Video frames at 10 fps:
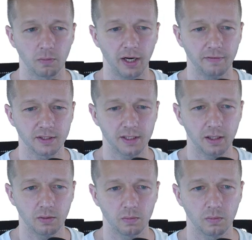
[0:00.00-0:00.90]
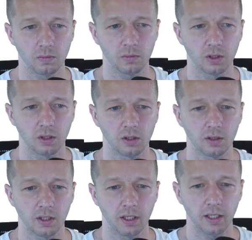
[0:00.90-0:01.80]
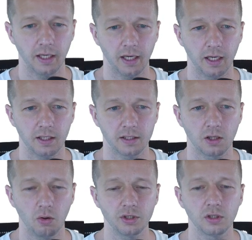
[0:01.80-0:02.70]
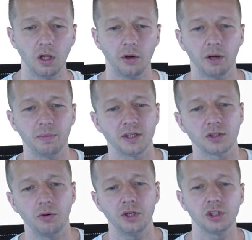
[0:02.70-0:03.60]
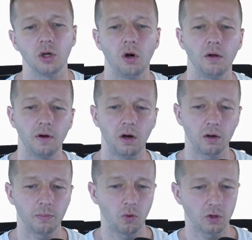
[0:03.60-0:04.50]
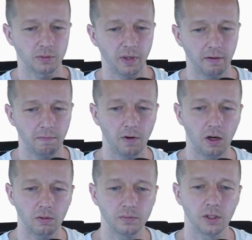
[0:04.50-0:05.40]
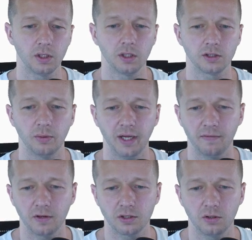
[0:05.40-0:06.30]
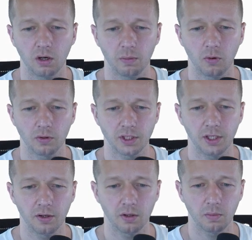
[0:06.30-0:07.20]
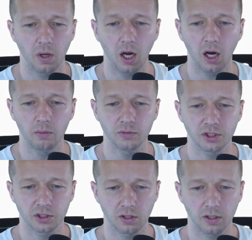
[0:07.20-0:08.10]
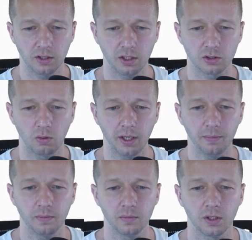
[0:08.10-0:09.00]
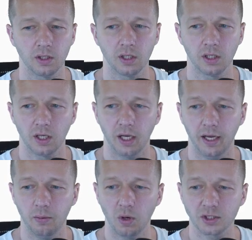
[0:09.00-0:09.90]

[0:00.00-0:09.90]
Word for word: privacy. And it's going to load up and it's going to show all the artboards by default. So we have our two artboards here. Um, let's just click on this one. And